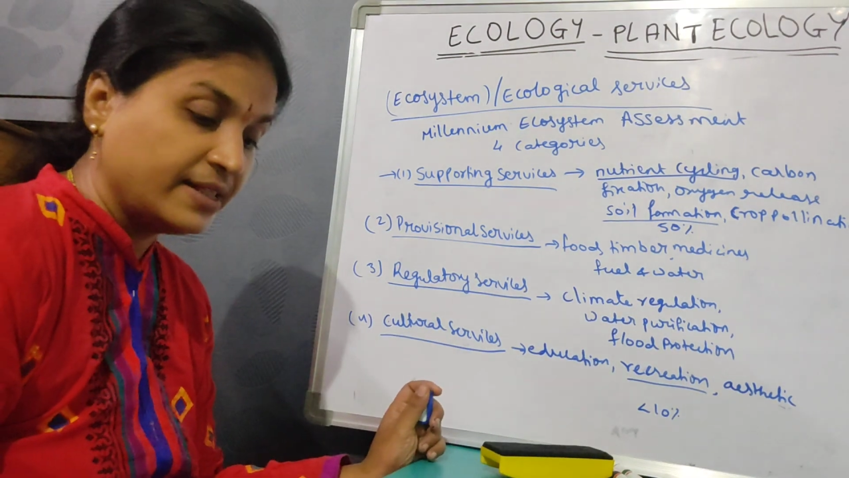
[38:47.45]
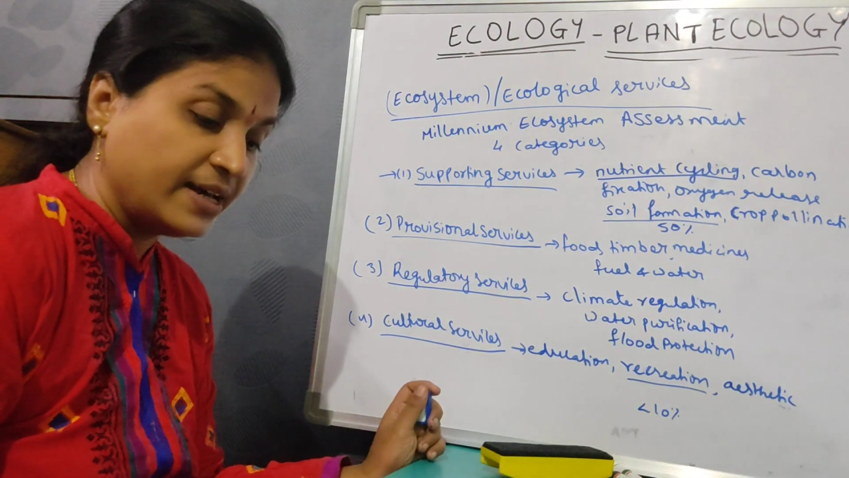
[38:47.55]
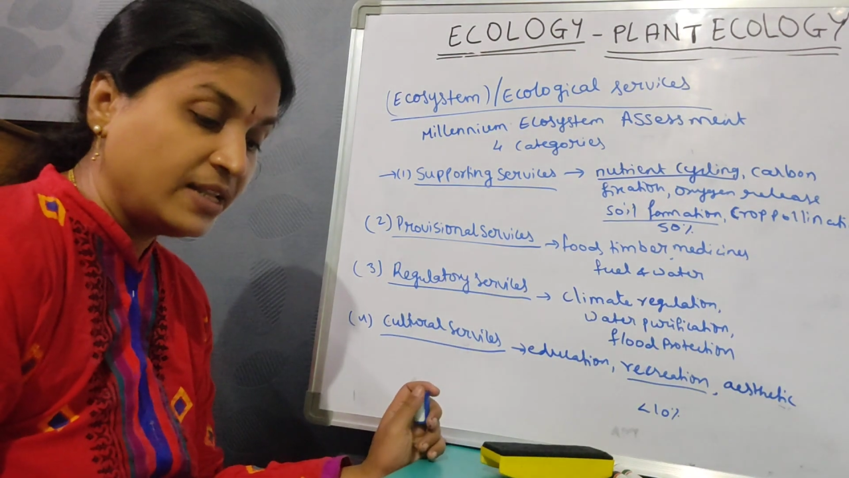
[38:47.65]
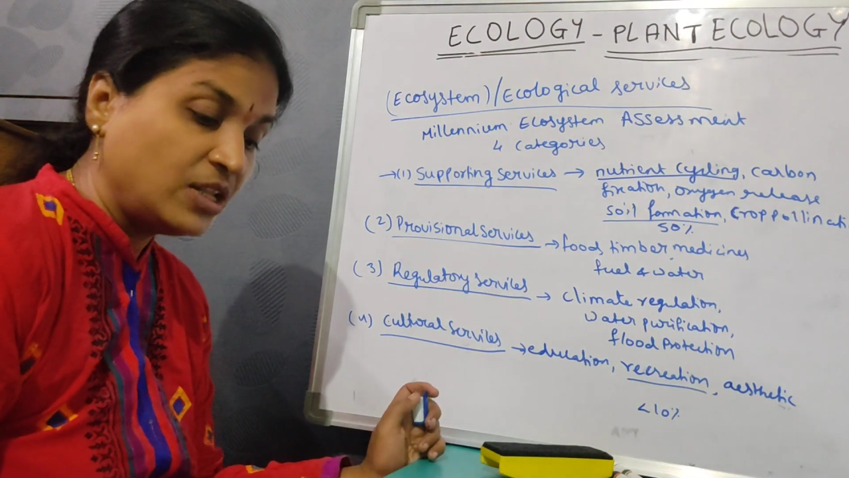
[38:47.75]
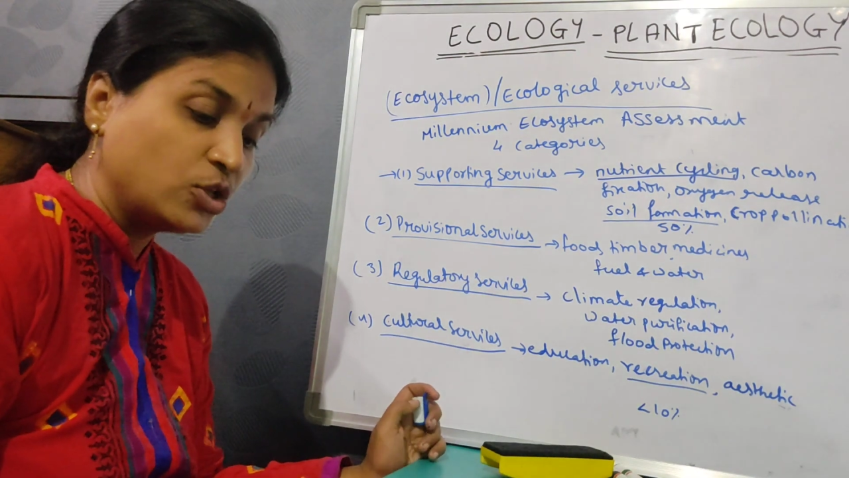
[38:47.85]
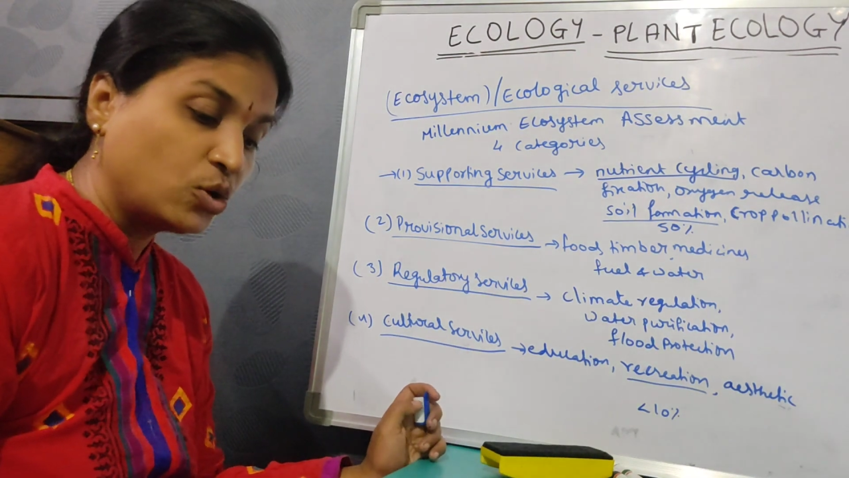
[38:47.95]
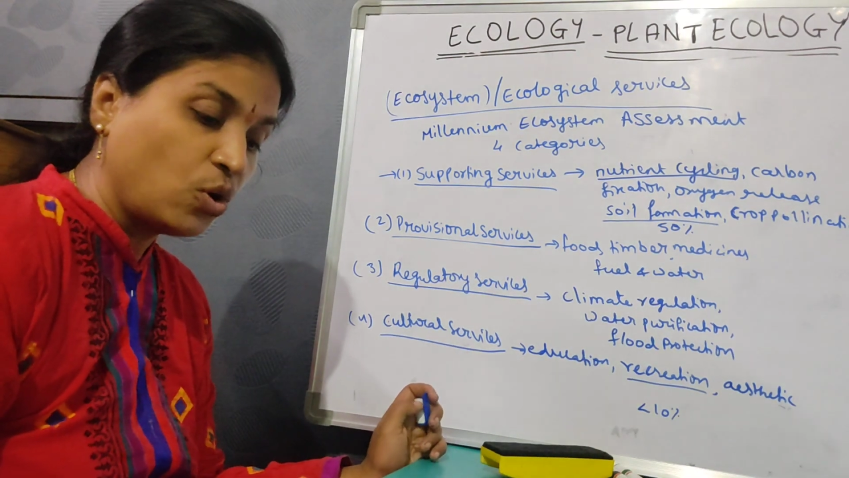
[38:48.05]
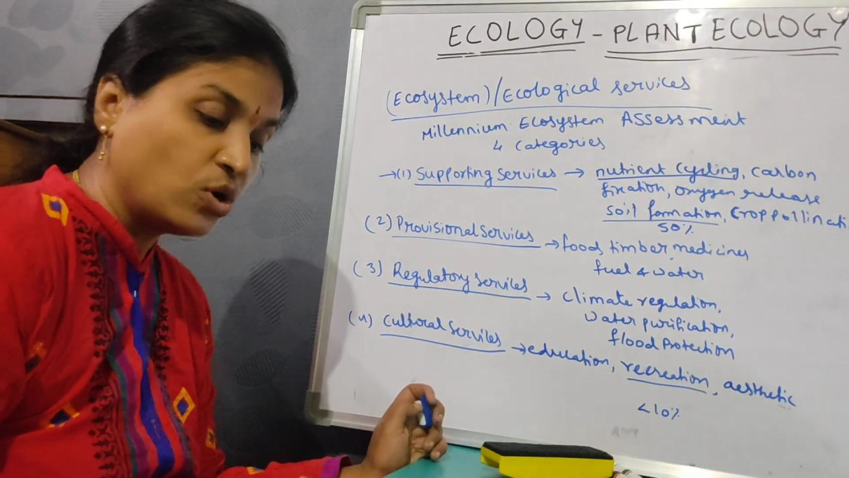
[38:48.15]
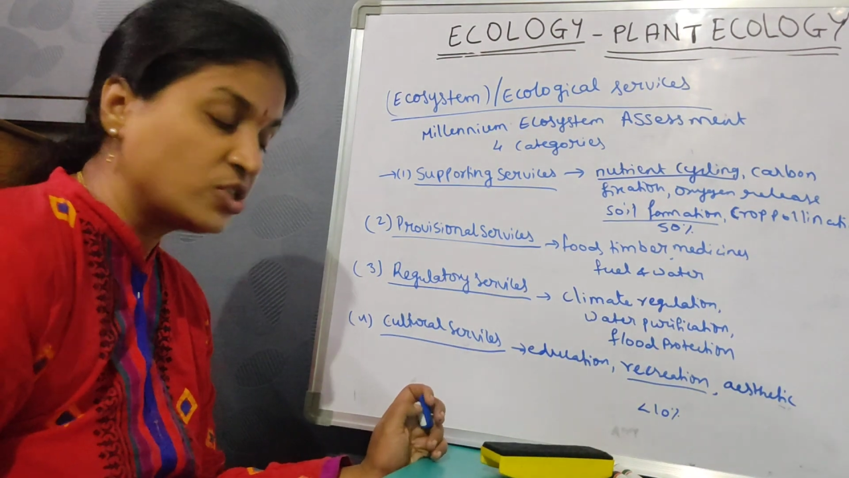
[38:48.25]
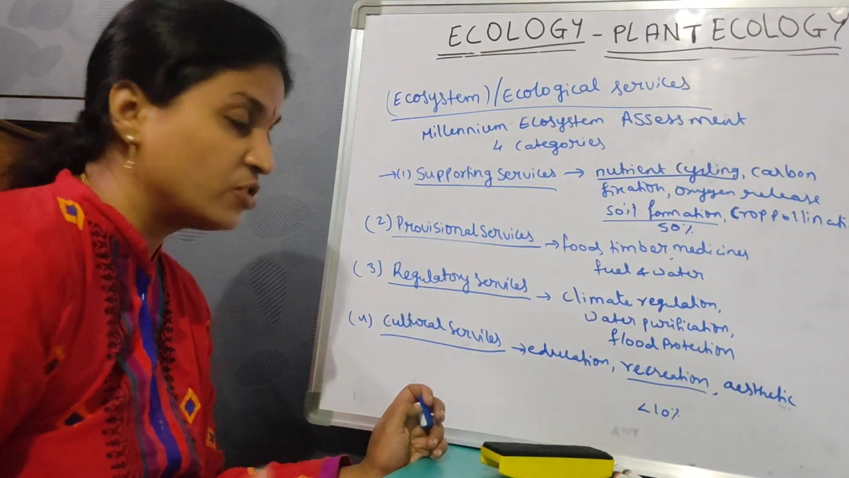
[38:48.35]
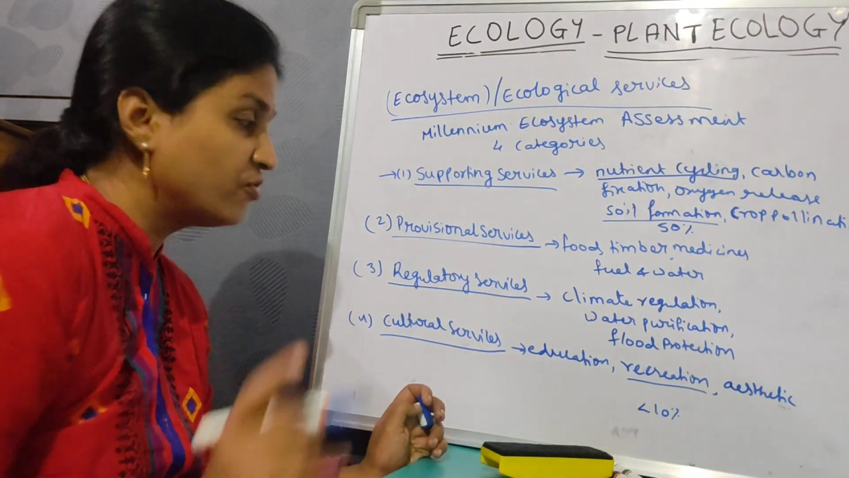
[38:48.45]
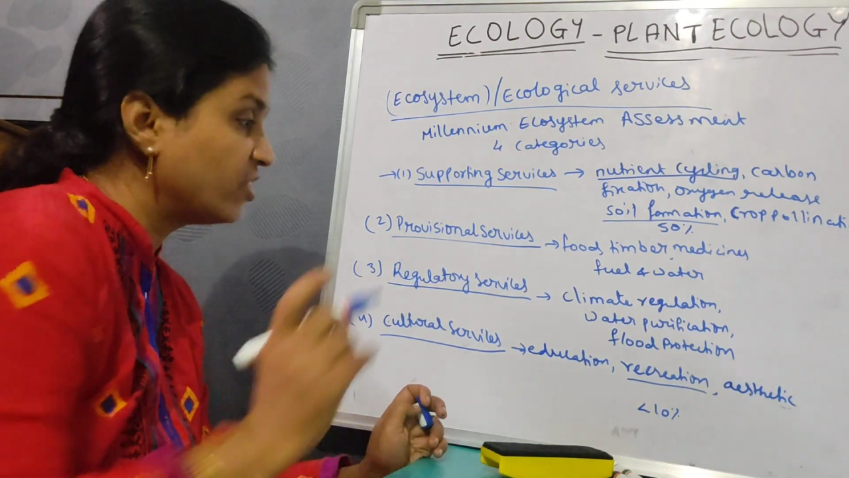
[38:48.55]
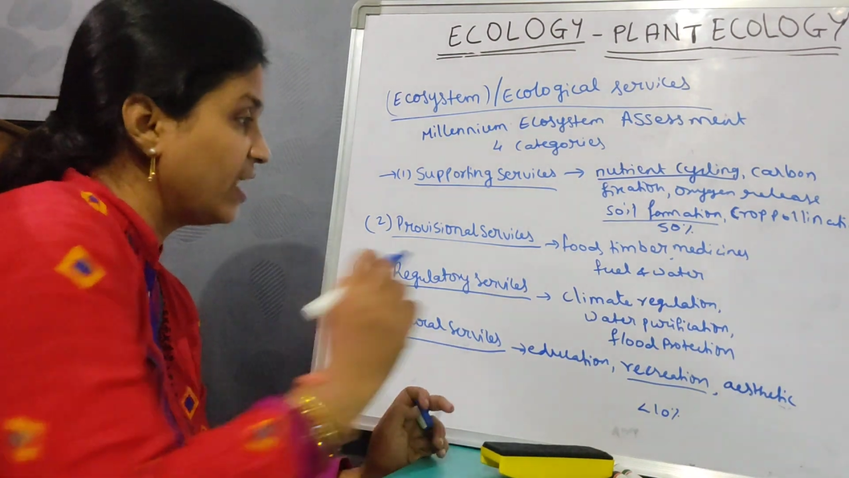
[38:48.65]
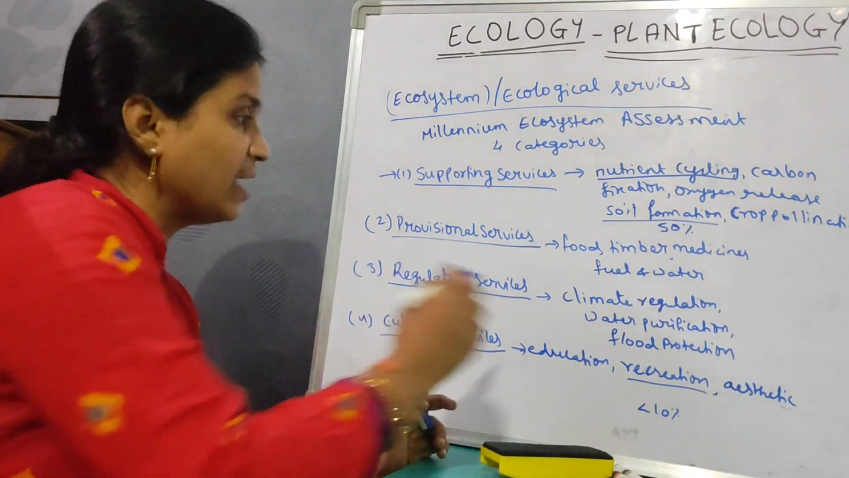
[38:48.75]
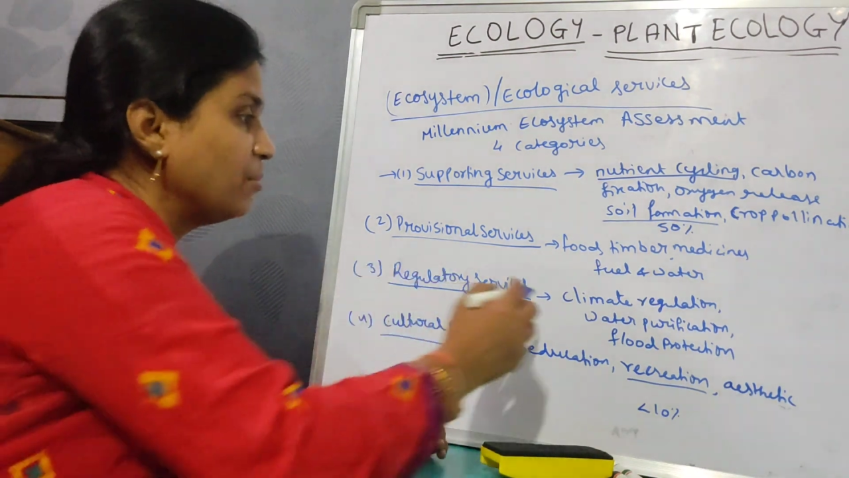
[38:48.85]
Then the cost of
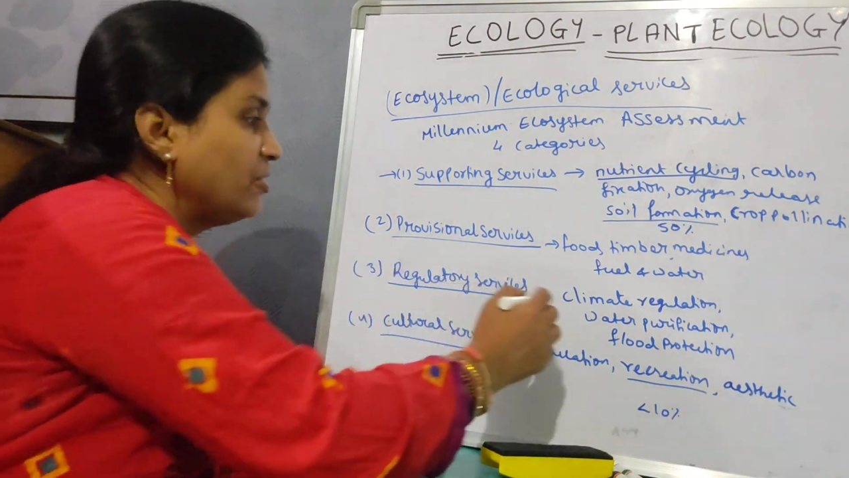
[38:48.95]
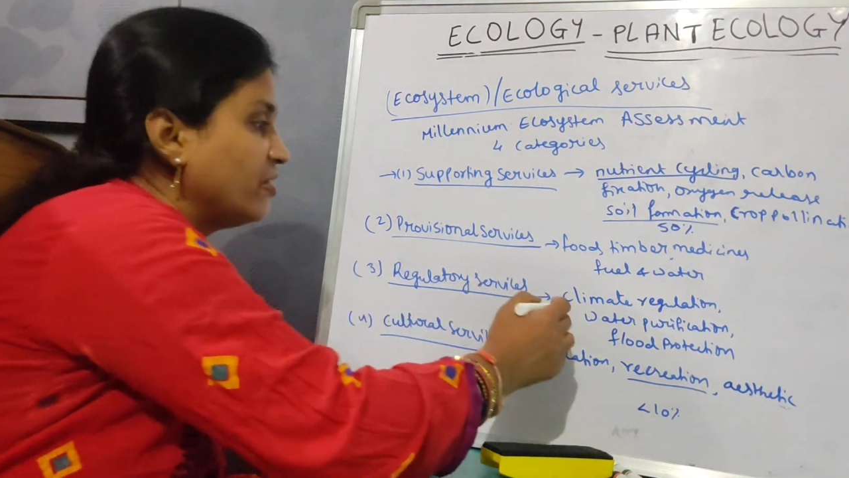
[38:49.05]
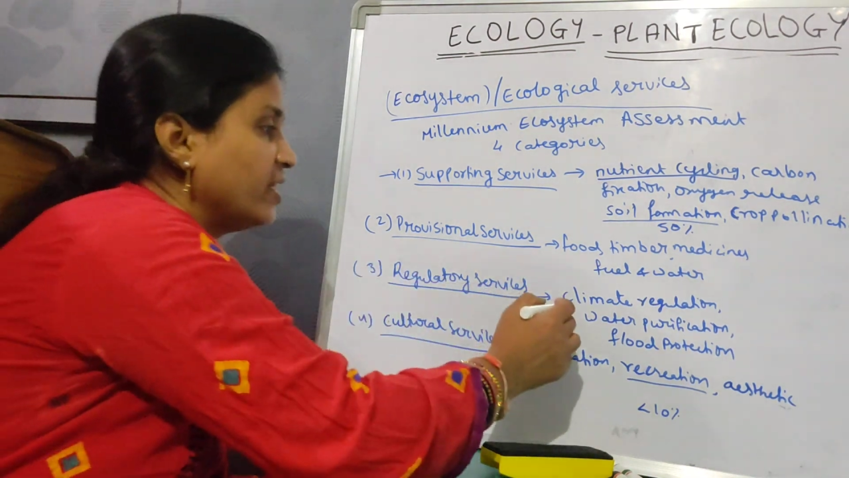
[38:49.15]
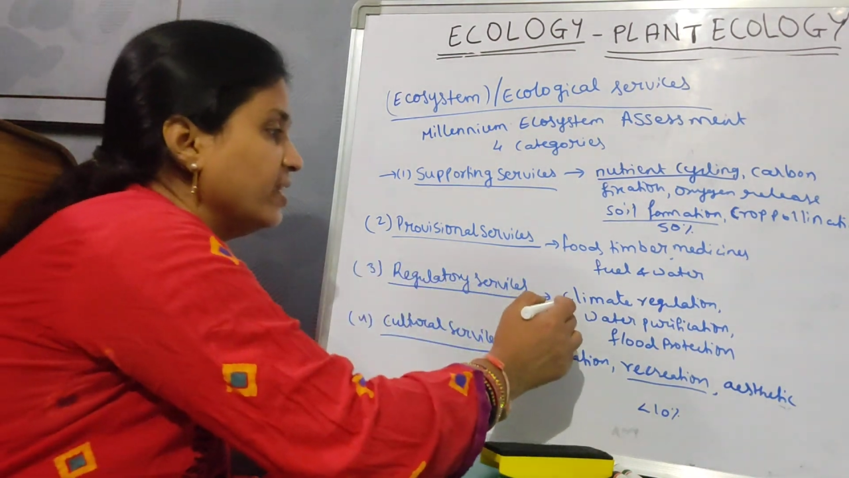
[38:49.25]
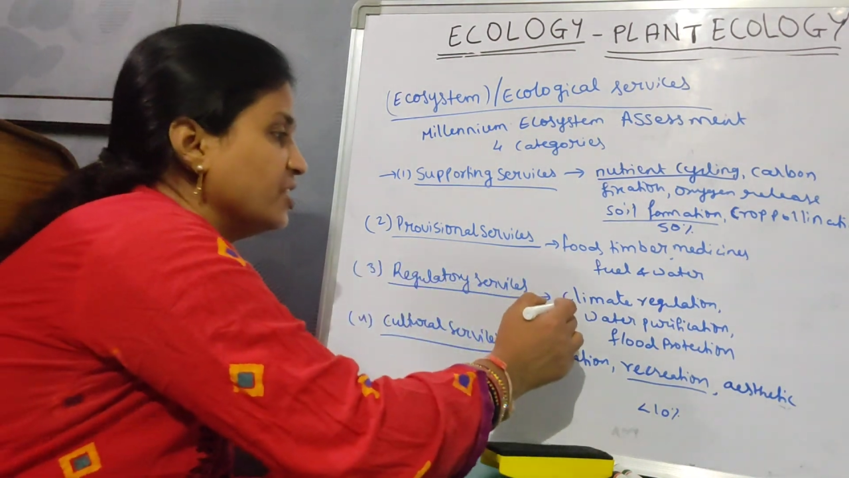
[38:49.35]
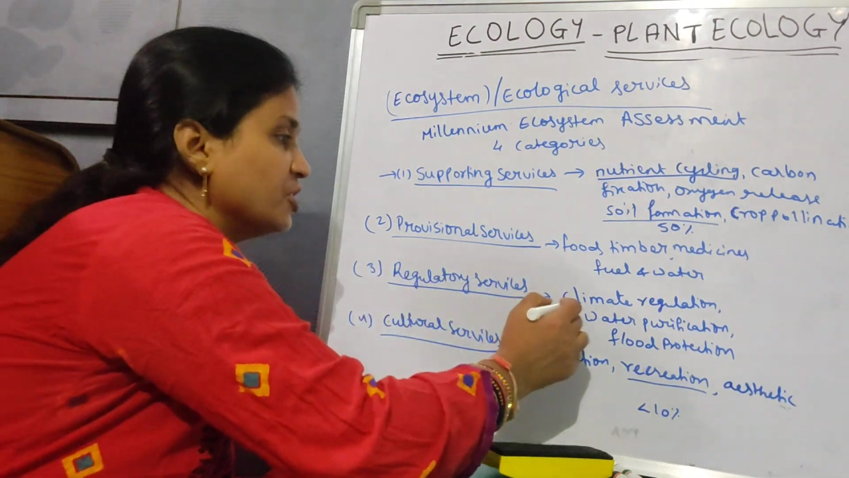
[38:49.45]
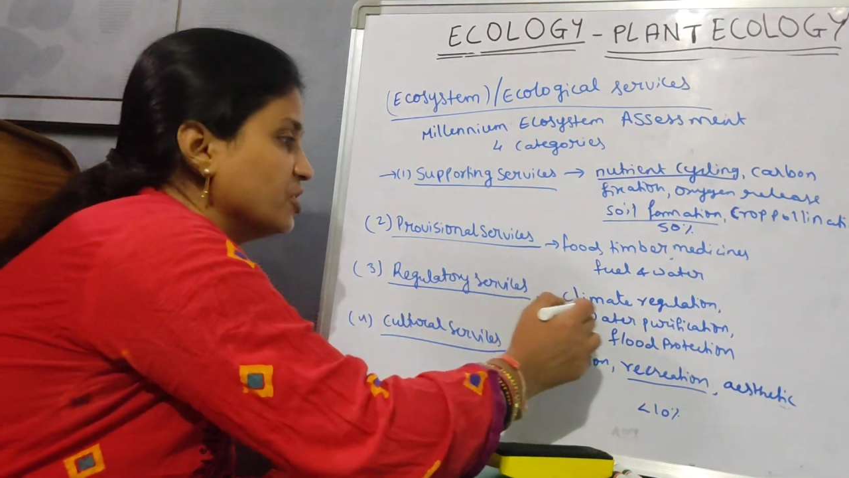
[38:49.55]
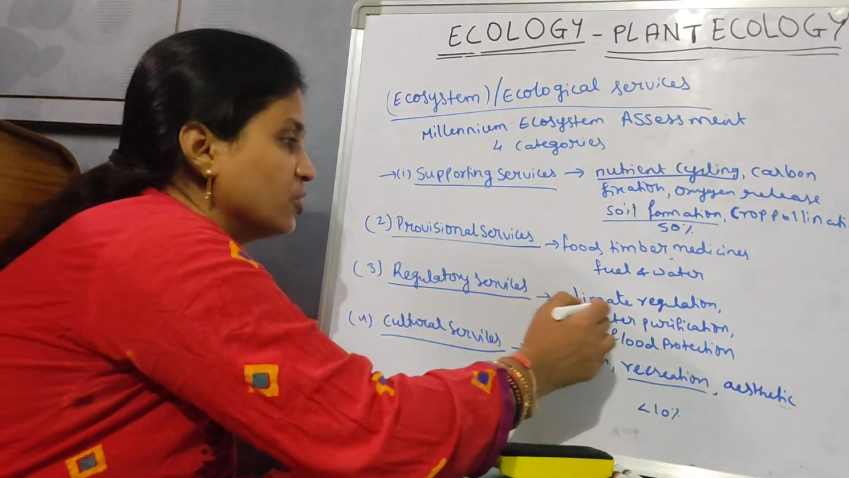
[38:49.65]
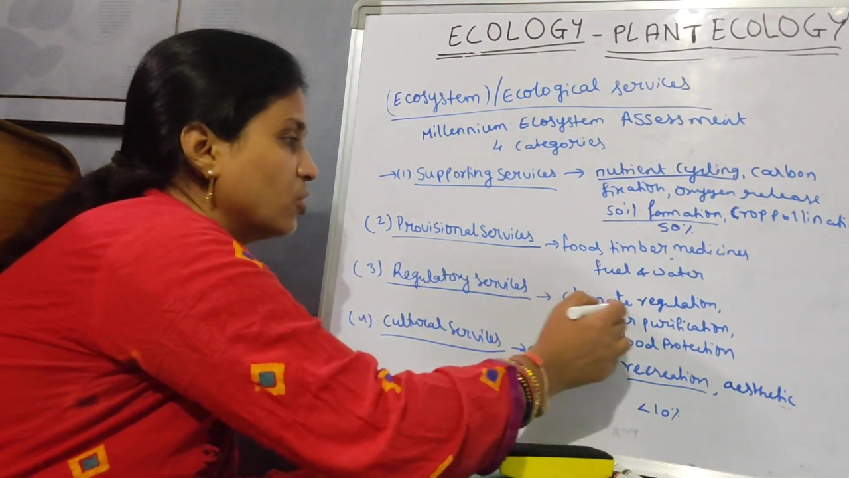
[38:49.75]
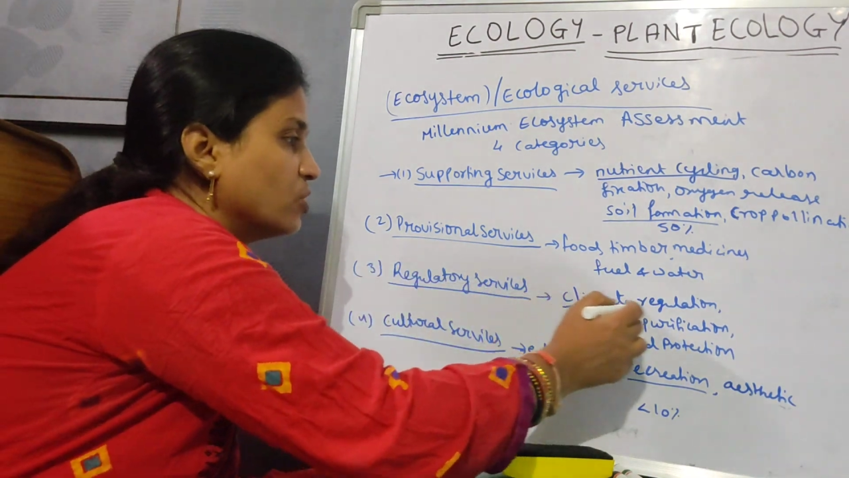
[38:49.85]
climate regulation,